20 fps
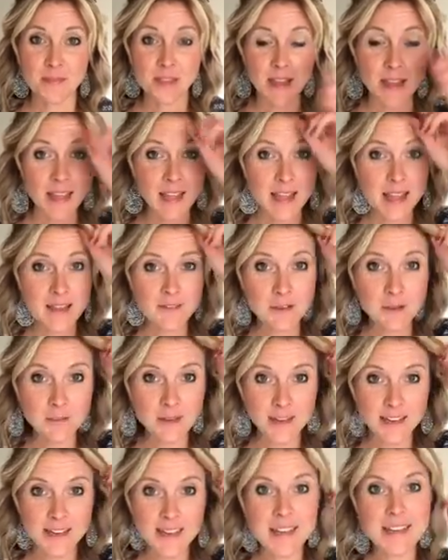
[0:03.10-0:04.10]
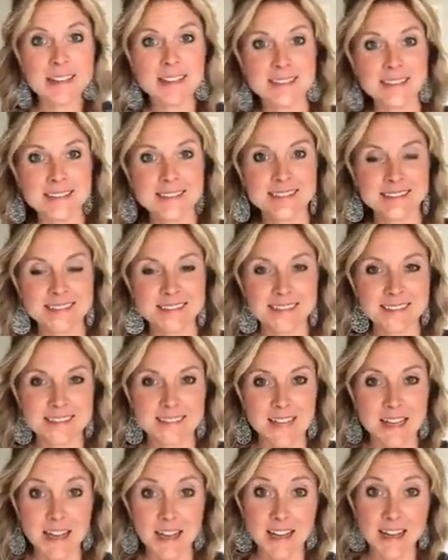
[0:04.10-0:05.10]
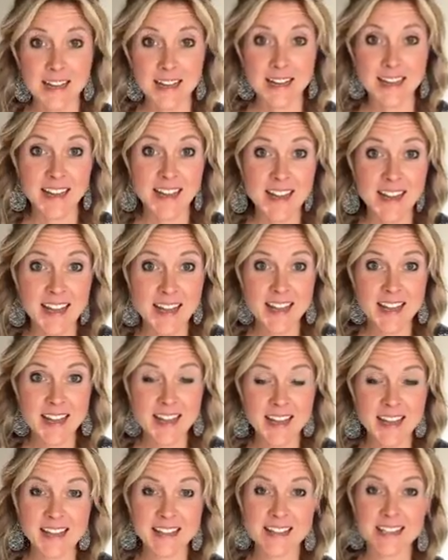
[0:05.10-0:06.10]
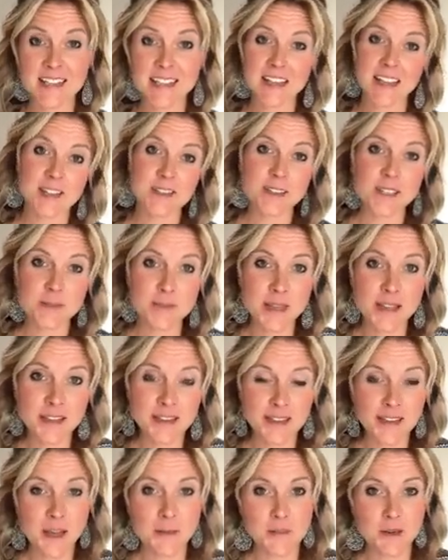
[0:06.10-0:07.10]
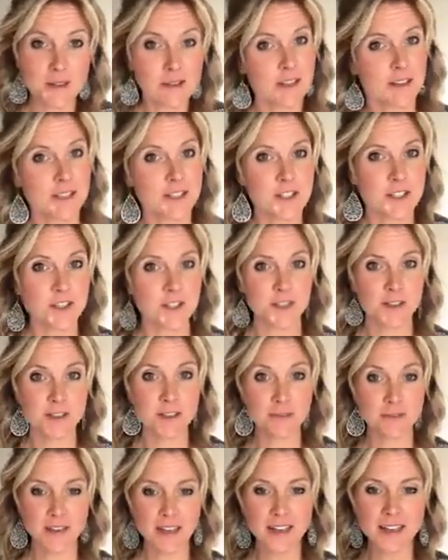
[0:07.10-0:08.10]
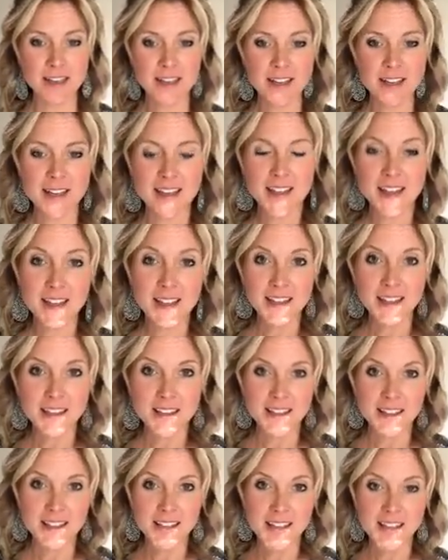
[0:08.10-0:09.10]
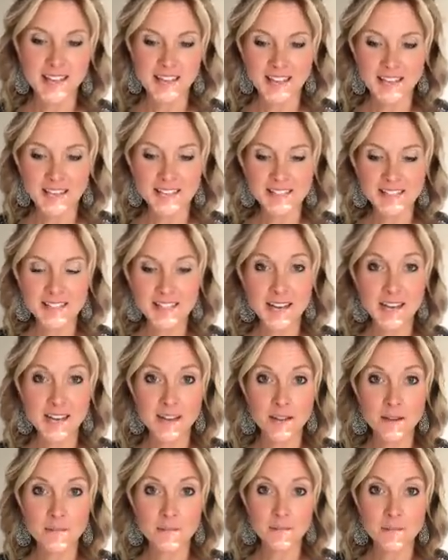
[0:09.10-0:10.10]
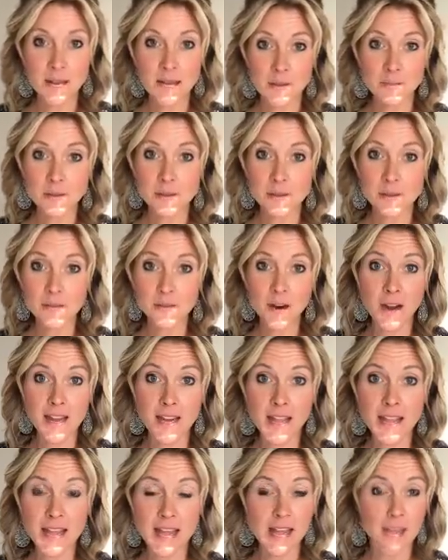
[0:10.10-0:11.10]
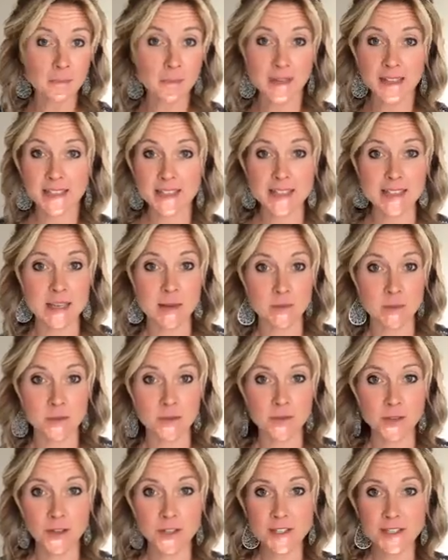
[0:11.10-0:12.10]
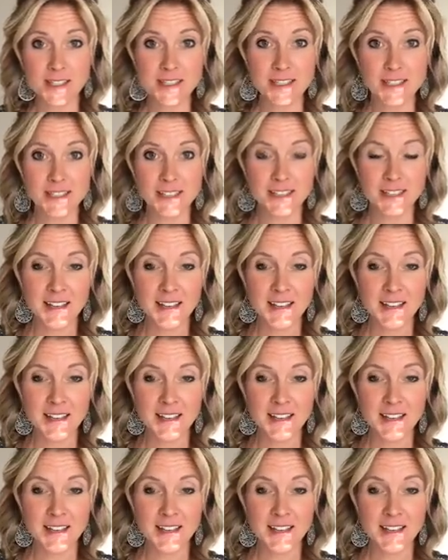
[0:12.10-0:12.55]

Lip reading: Hey everybody. Hi. It's Claire Smith coming across your news feed. And happy Friday, happy December 1st.